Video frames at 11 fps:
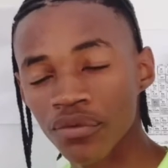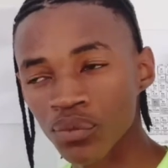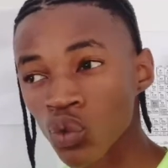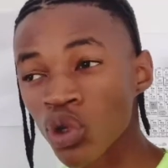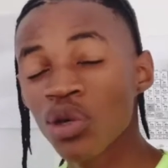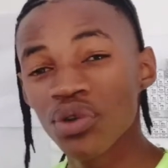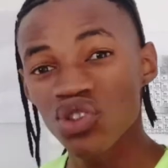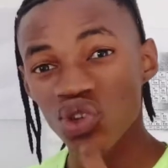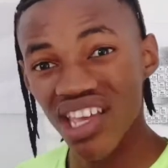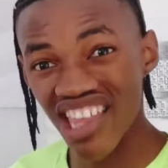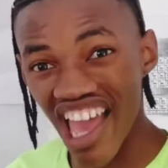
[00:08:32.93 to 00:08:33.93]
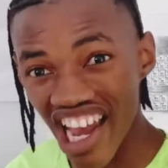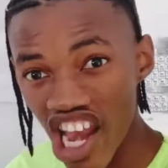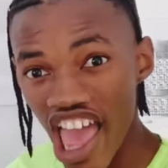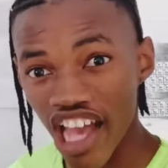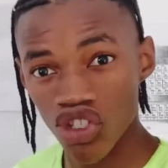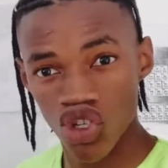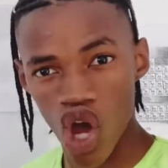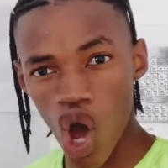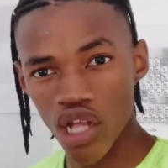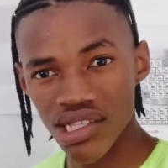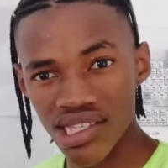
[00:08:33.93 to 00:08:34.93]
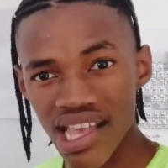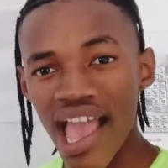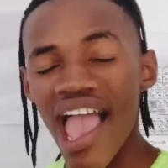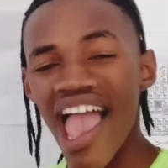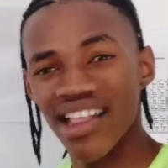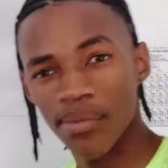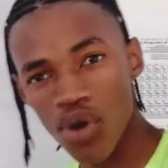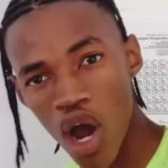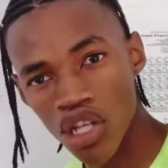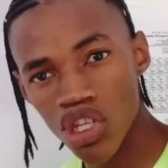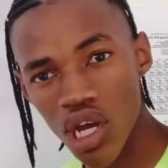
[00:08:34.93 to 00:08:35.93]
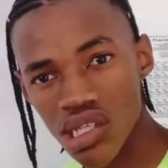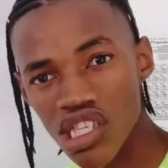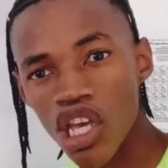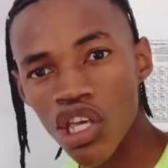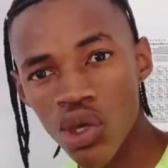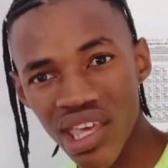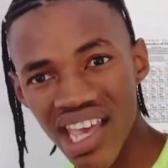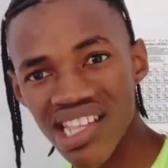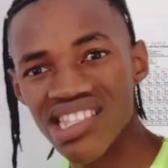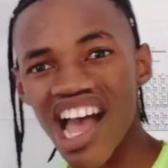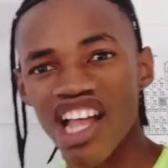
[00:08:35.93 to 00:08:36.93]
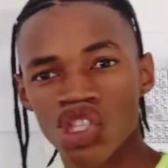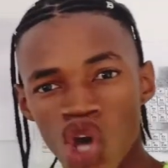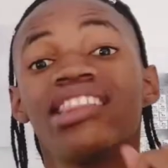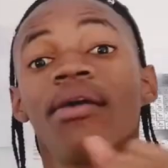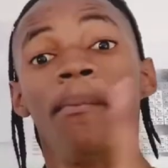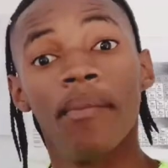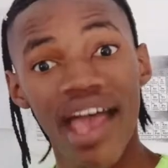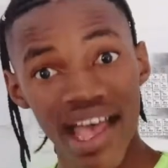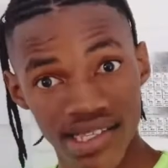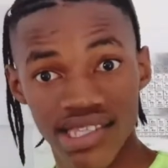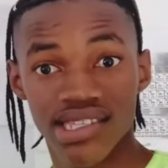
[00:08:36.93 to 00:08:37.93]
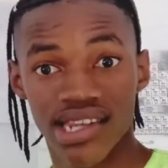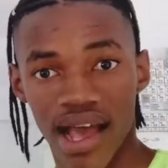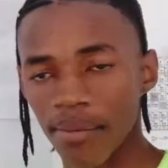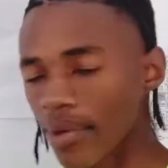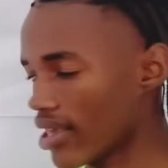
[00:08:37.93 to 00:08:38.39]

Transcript: when you put together electrons and protons, you get the mass number.